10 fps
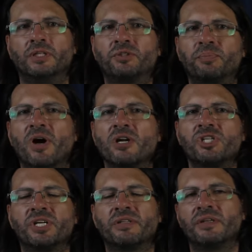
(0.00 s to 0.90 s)
This
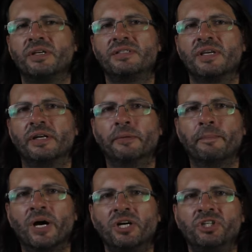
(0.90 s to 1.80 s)
project is an
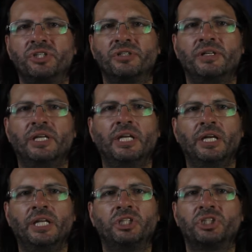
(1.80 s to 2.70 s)
immersion
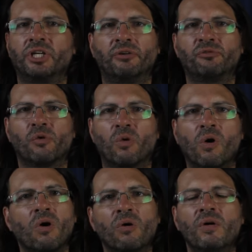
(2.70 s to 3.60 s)
in Nietzsche and
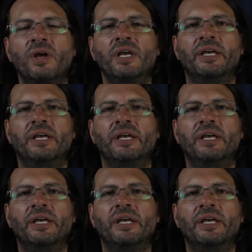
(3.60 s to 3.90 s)
Foucault.